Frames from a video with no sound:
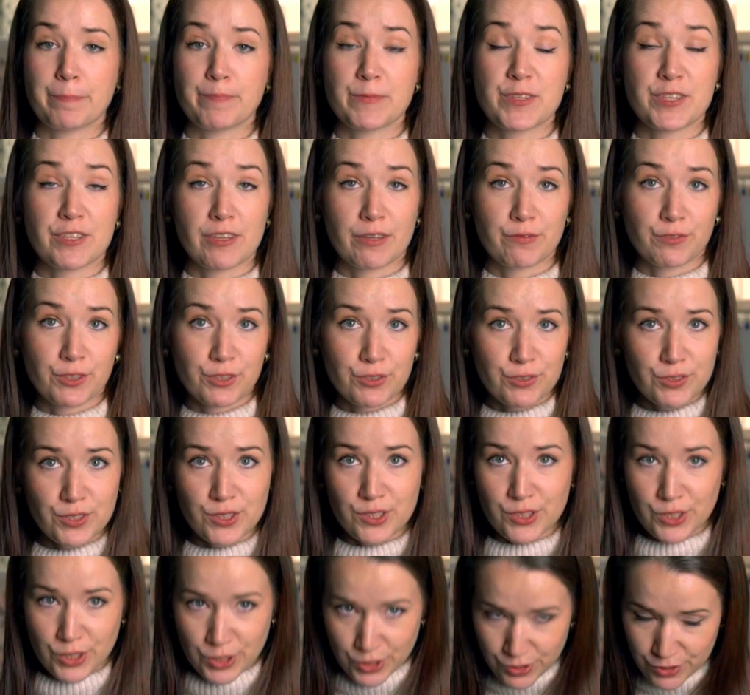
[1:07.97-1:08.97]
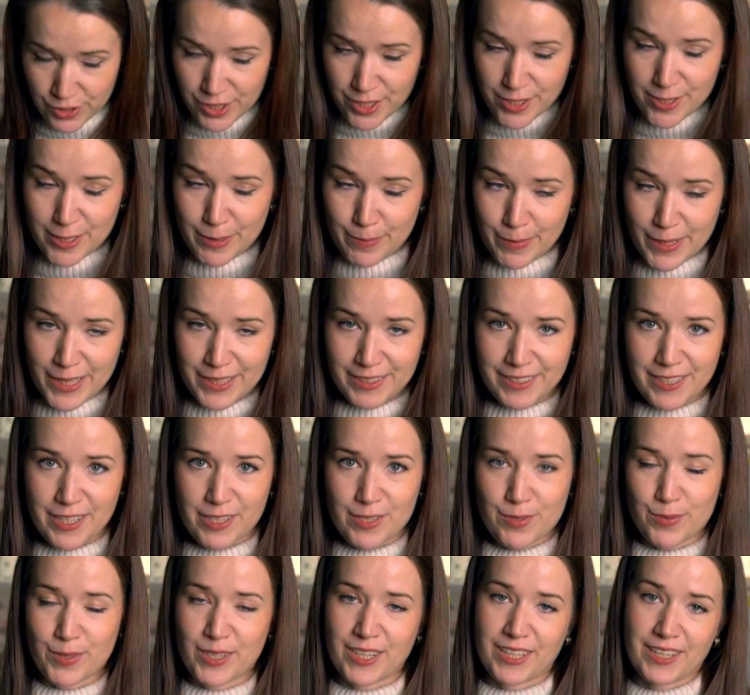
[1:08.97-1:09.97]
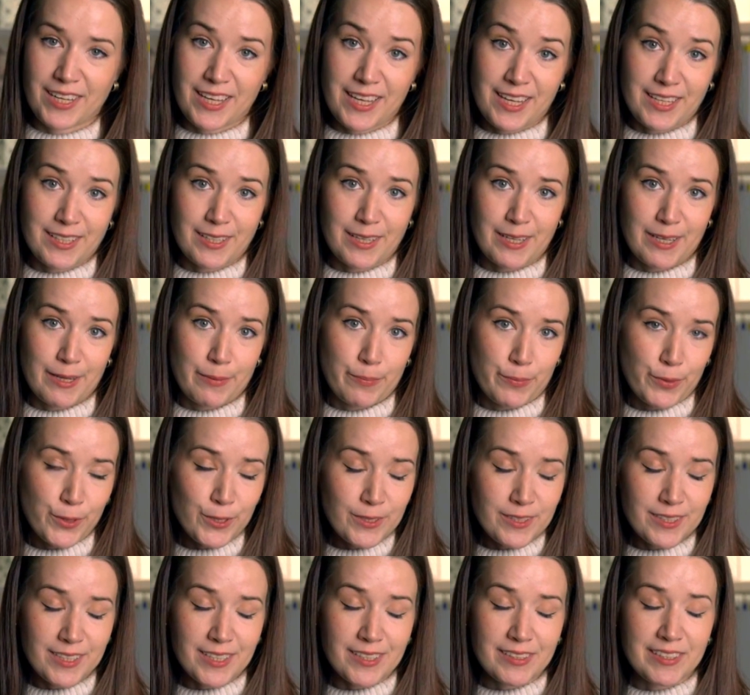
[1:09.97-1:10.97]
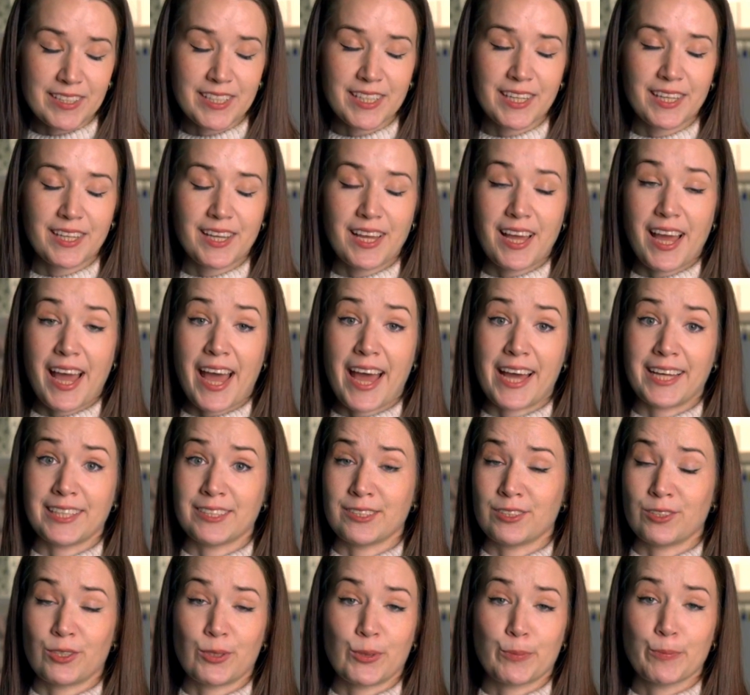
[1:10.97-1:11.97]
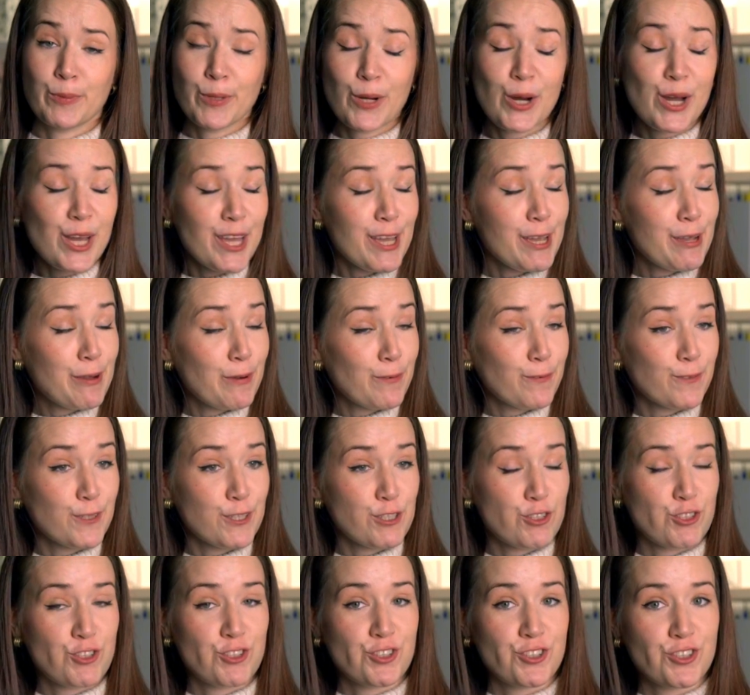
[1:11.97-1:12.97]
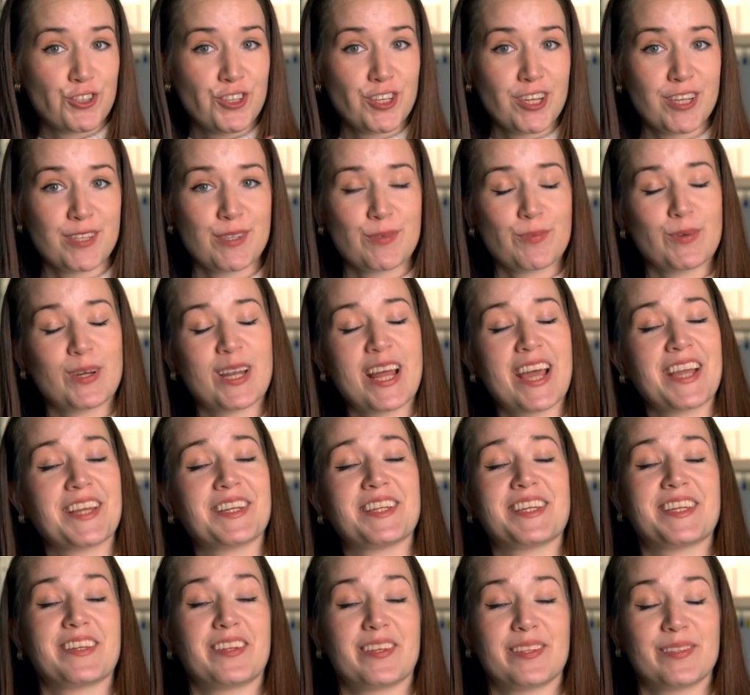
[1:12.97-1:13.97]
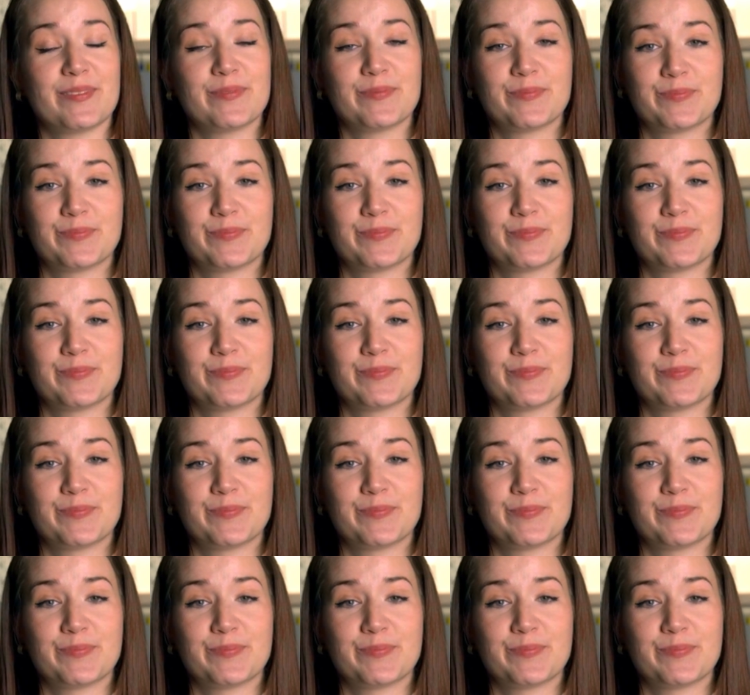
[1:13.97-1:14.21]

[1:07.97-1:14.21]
so I was curious about this one and I bought it, and oh boy, it was just what I needed.